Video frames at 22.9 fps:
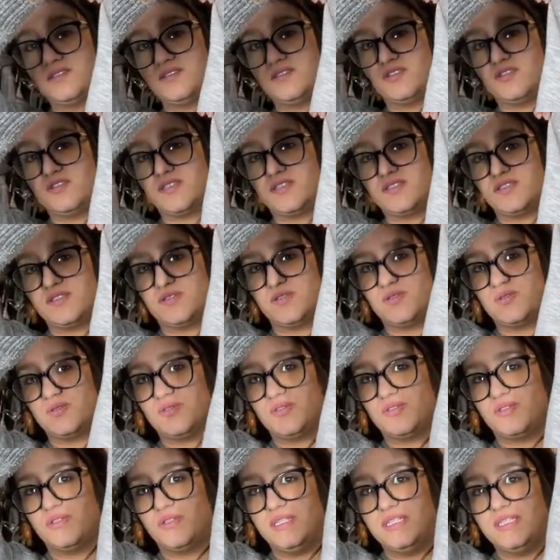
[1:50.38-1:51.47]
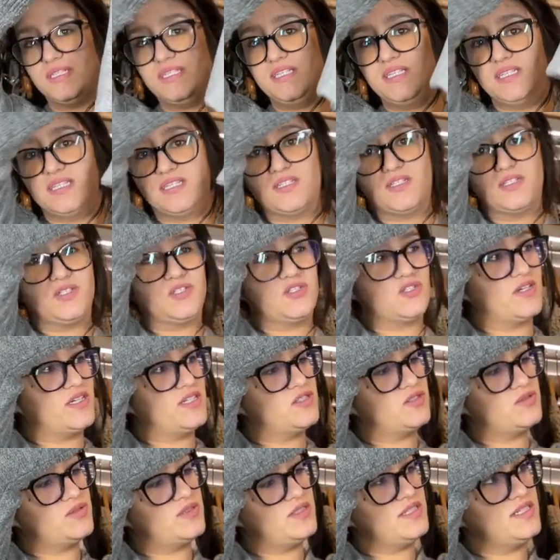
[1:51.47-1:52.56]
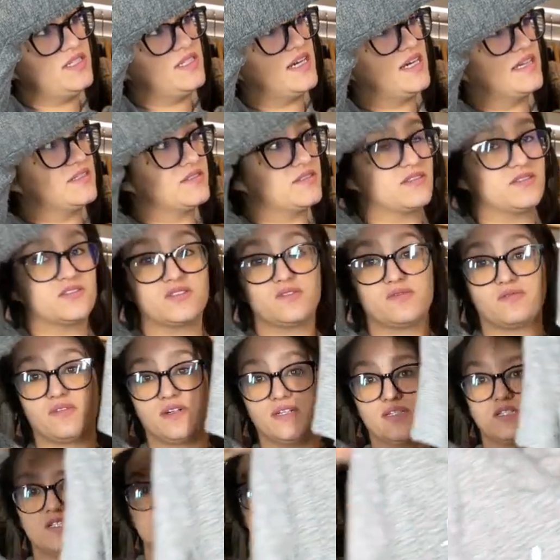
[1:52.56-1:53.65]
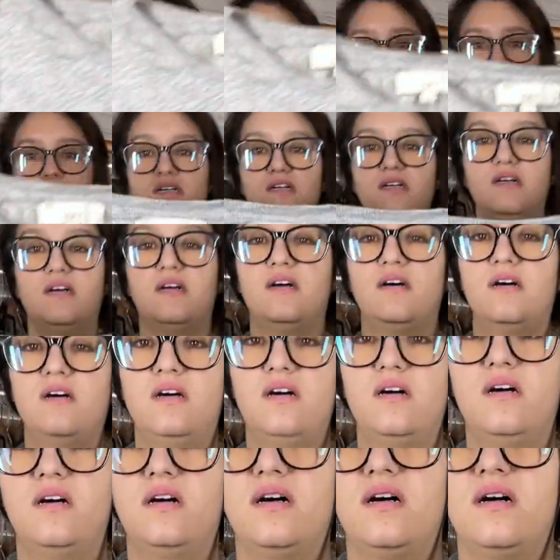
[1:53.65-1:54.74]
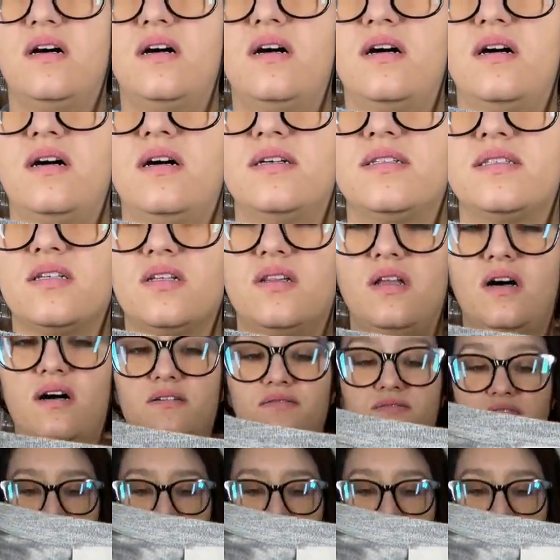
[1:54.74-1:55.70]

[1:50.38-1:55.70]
Tris Jolie? Tre Jolie? I don't know, it's French. Uh, it's a loft